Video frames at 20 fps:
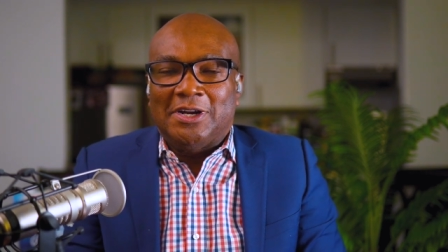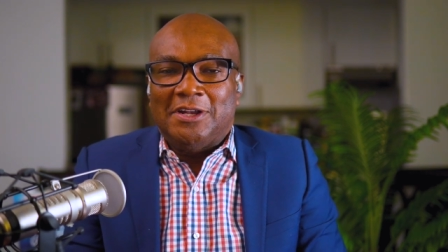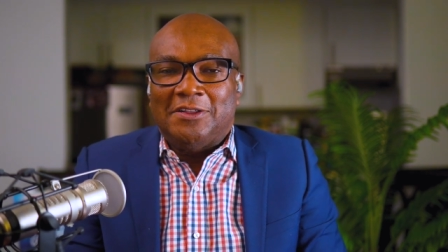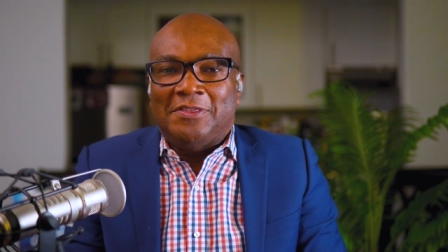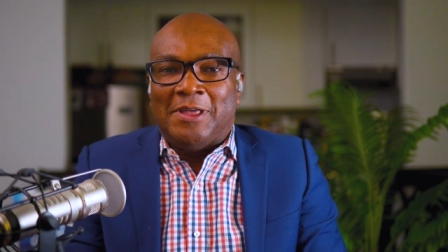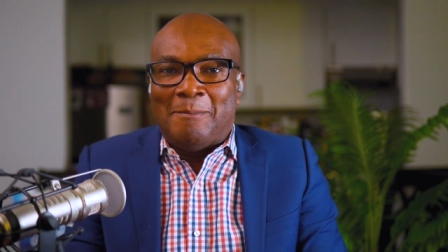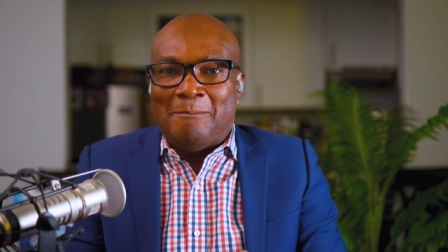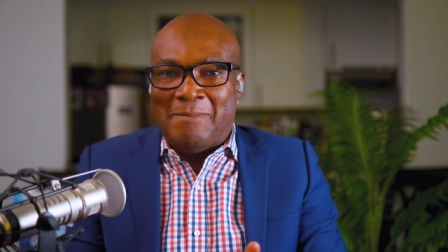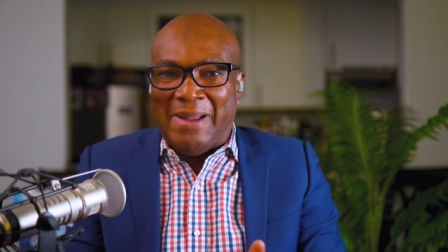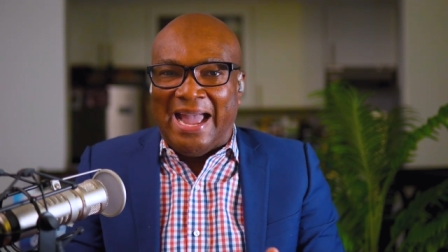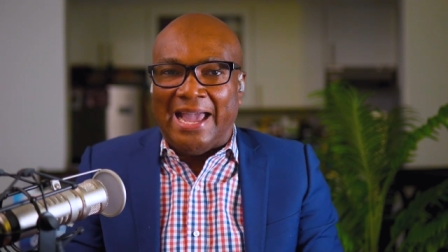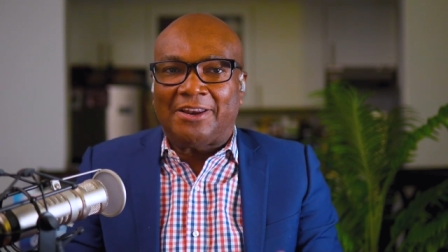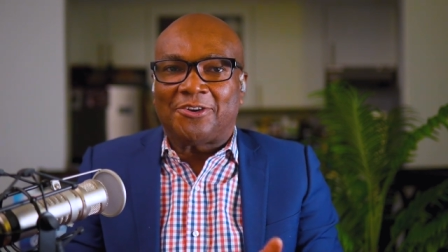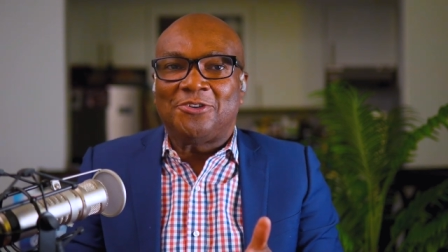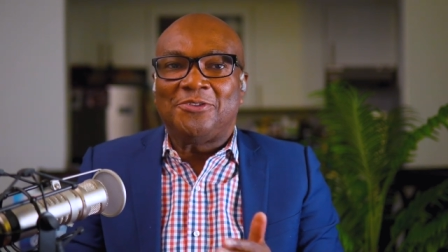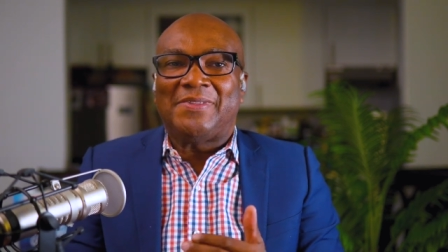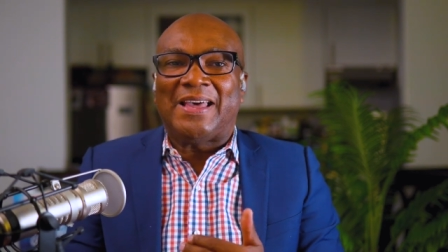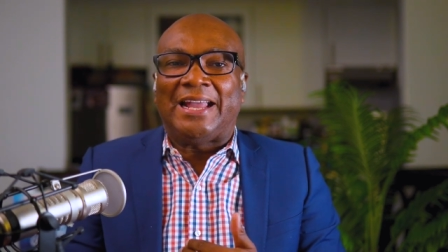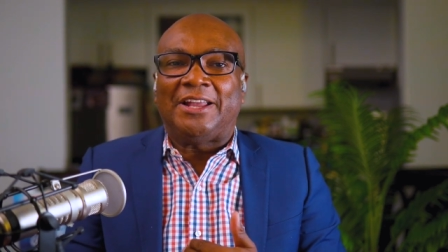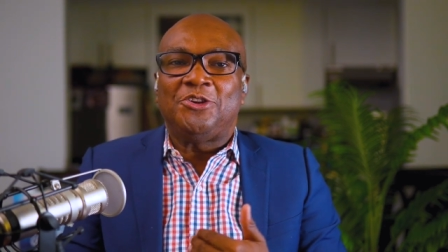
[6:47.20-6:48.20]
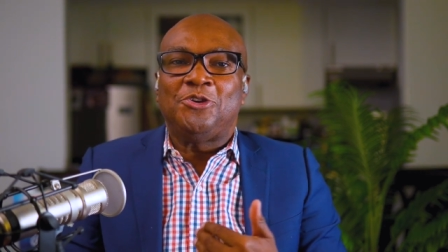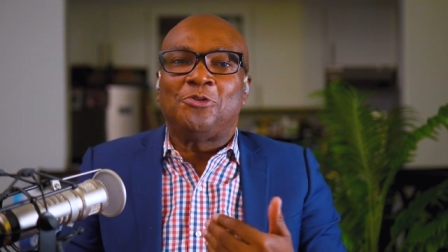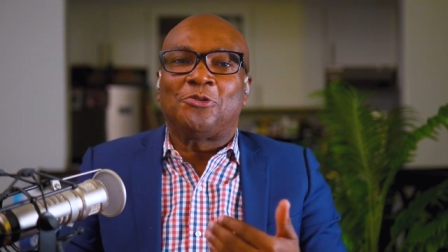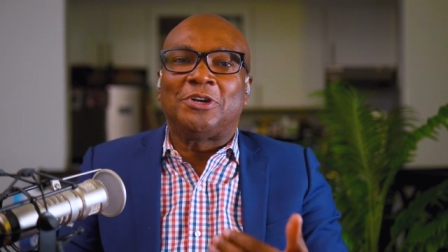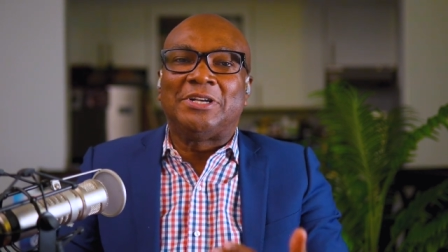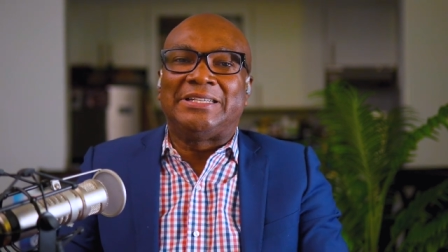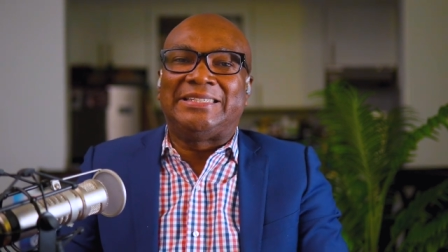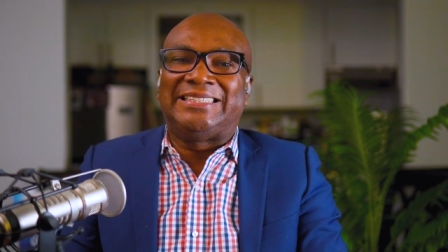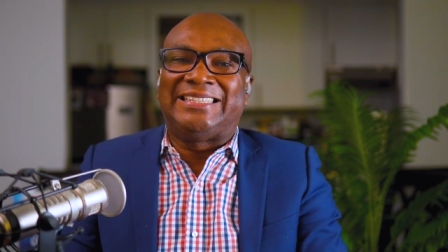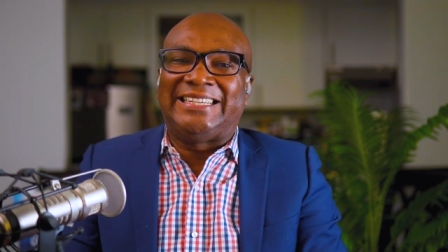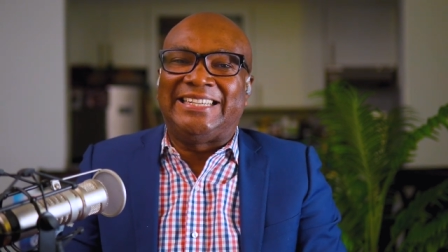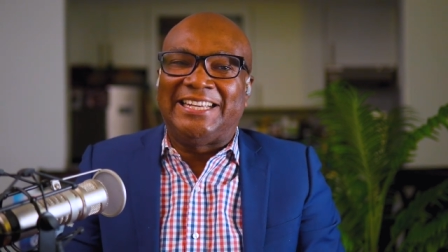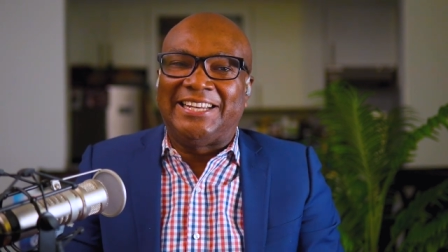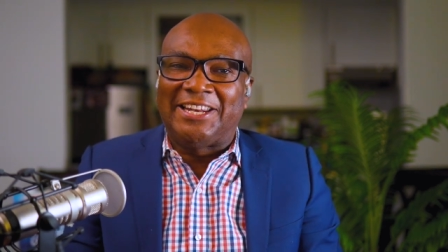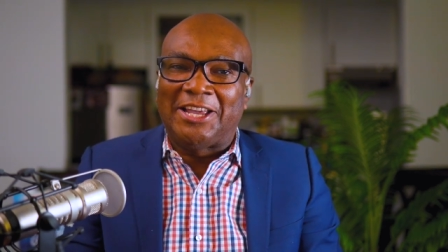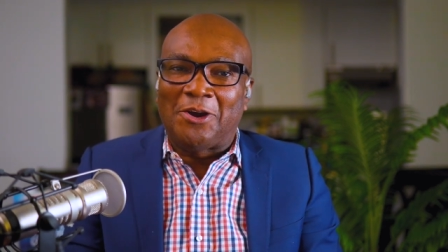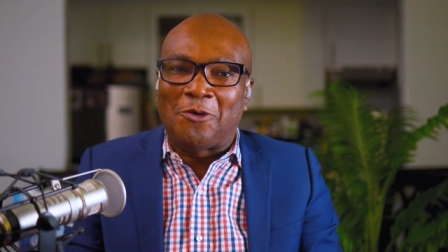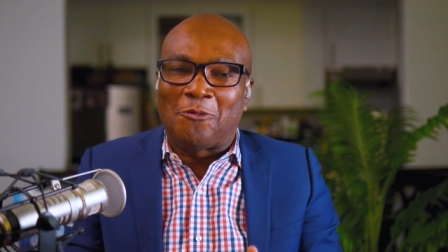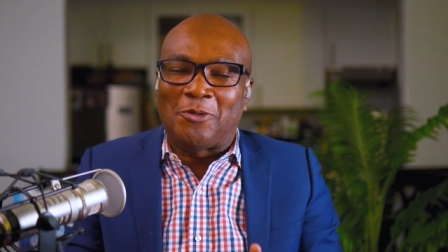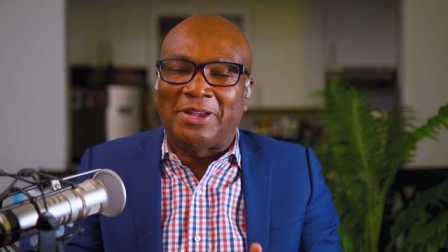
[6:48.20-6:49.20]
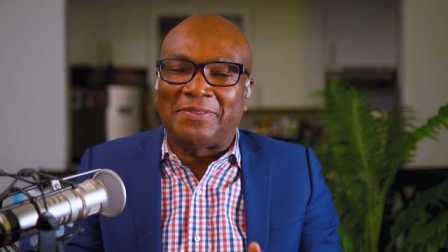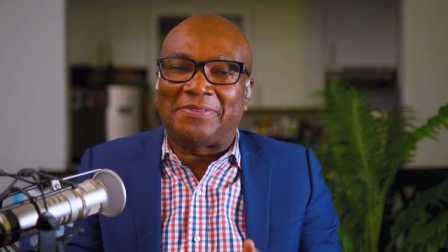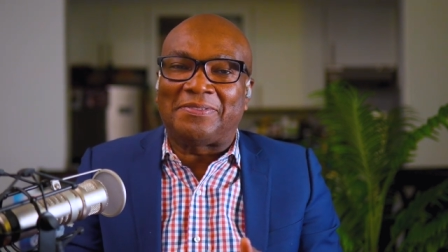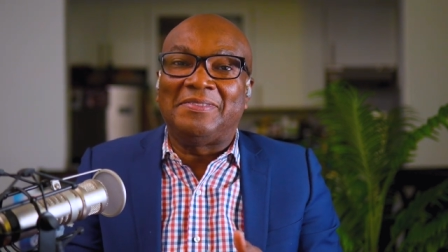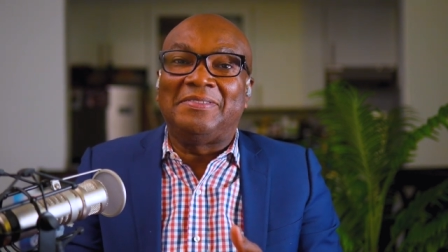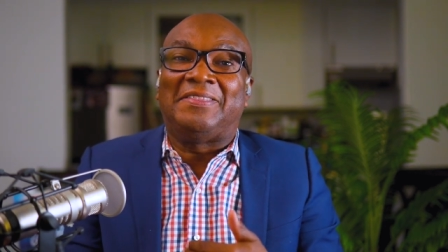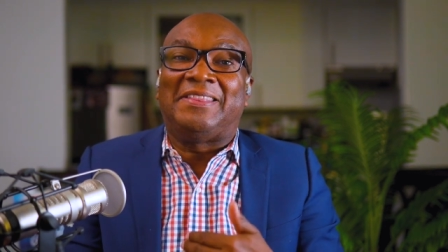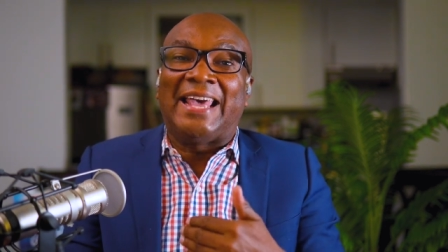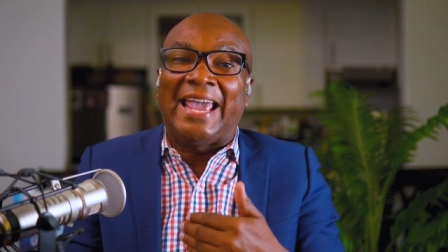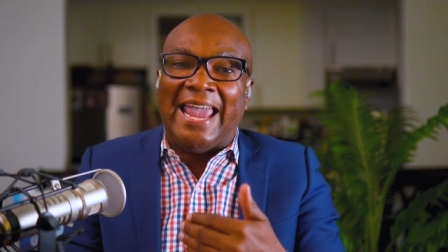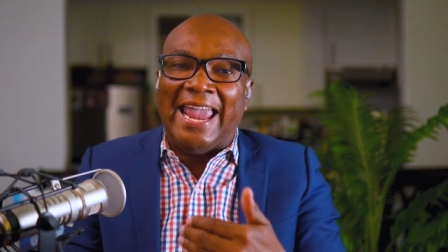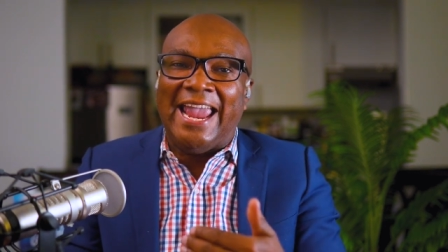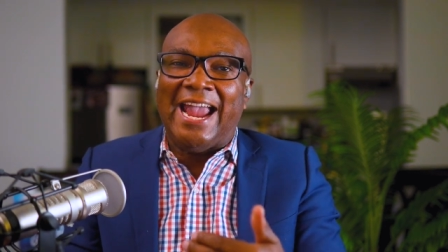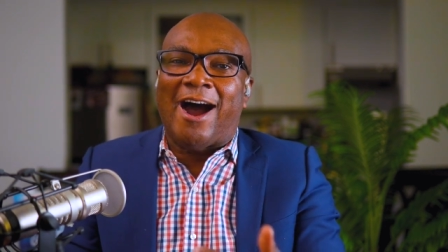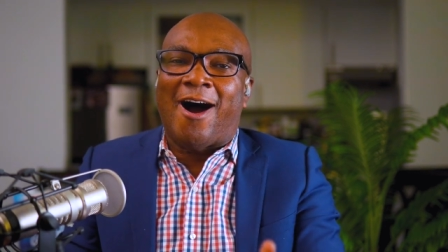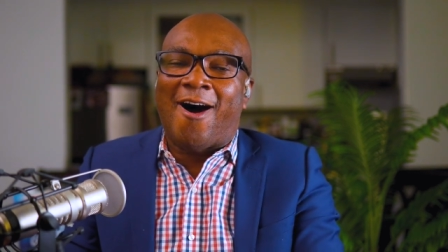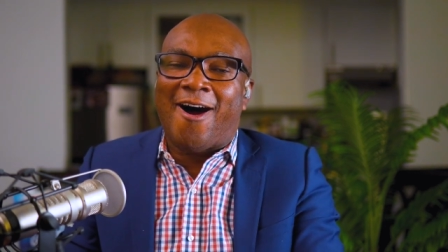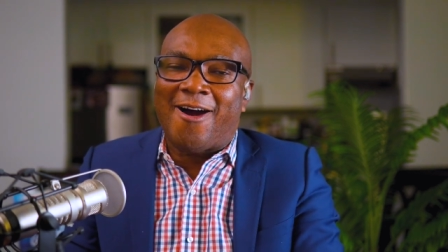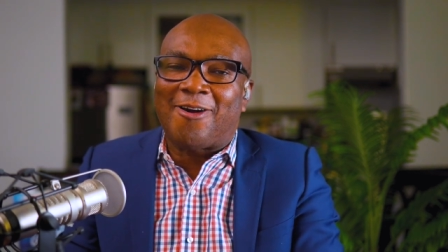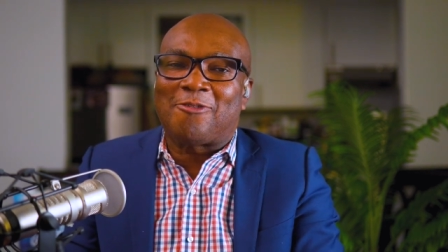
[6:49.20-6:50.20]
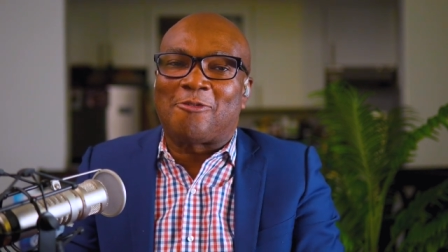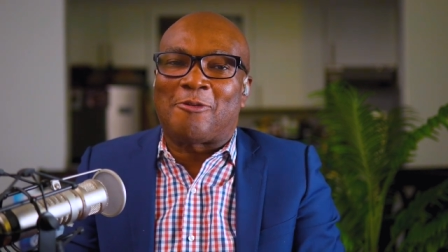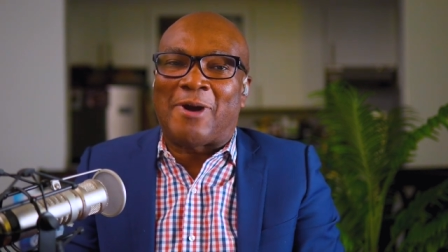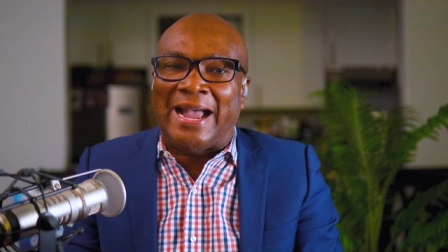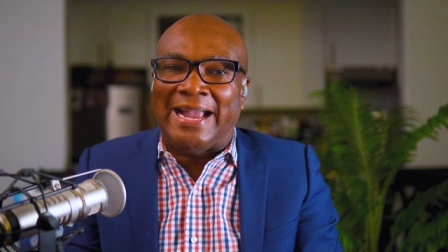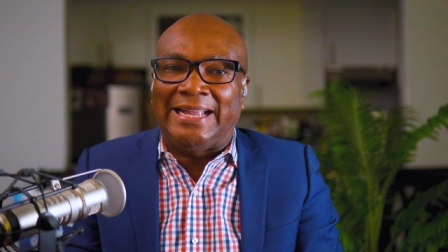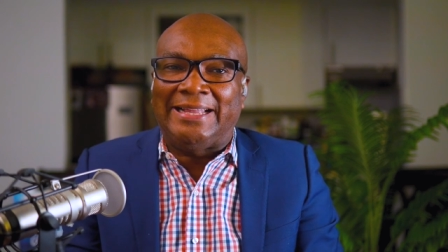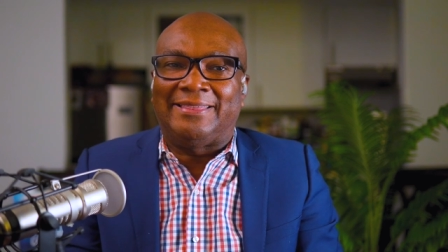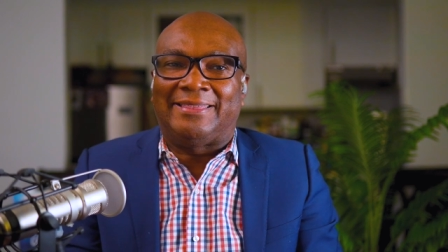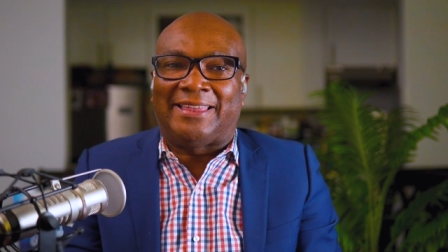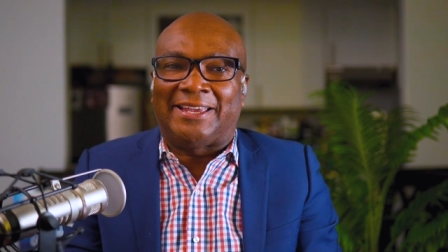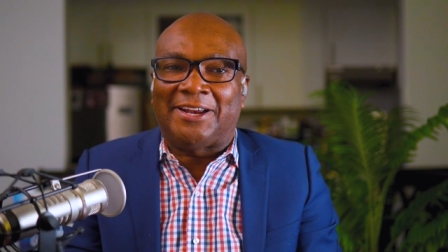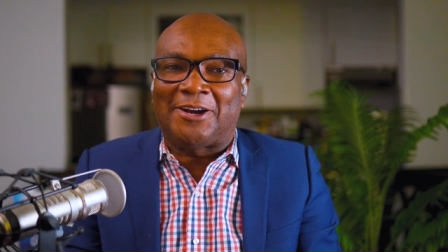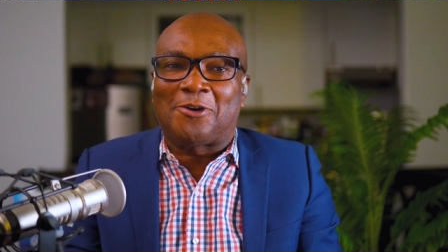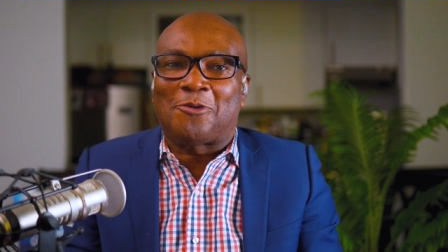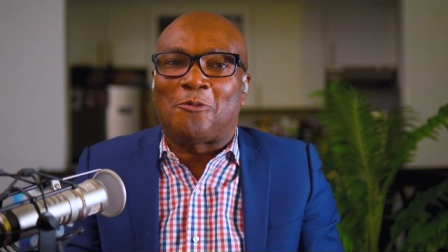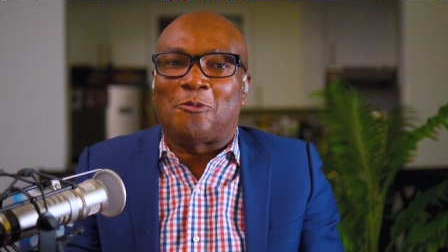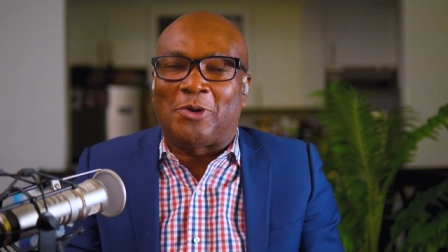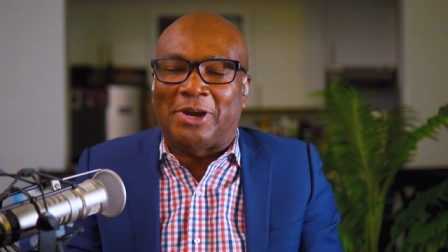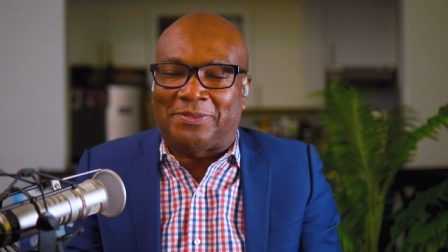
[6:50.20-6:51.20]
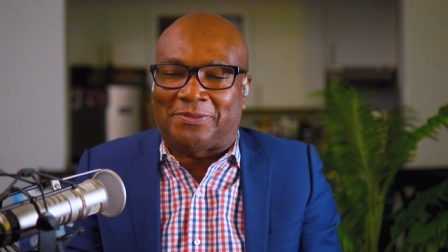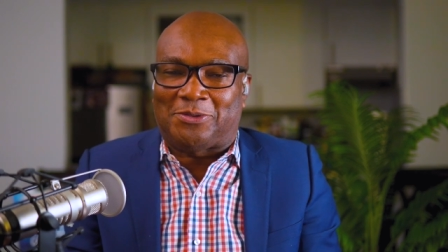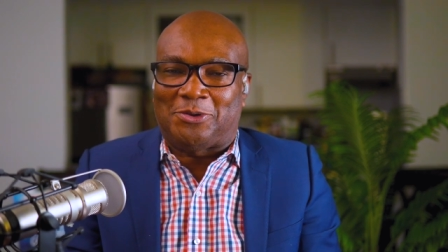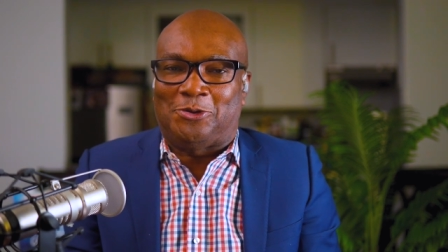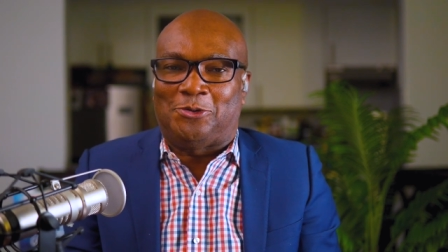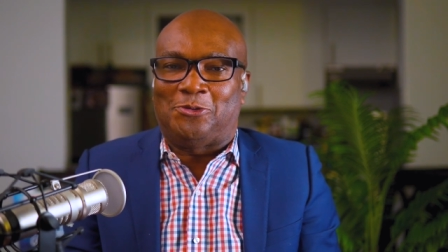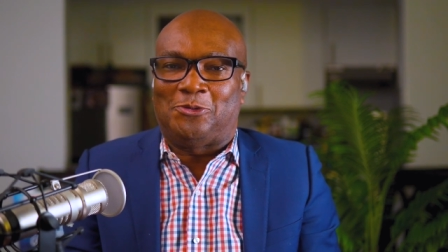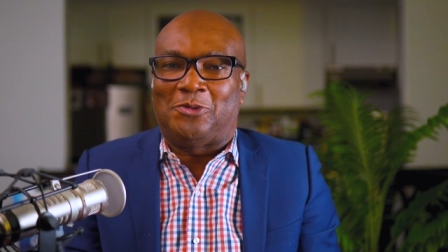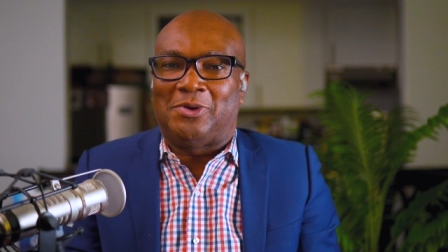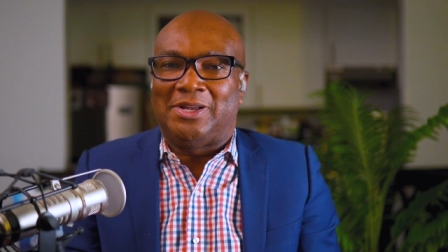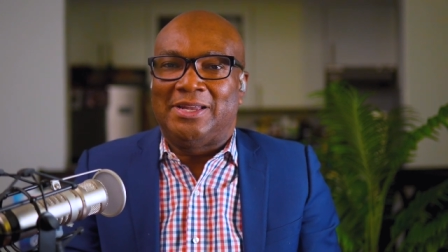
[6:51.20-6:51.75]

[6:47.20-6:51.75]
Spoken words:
the matter that you are dealing with, they are right there with you.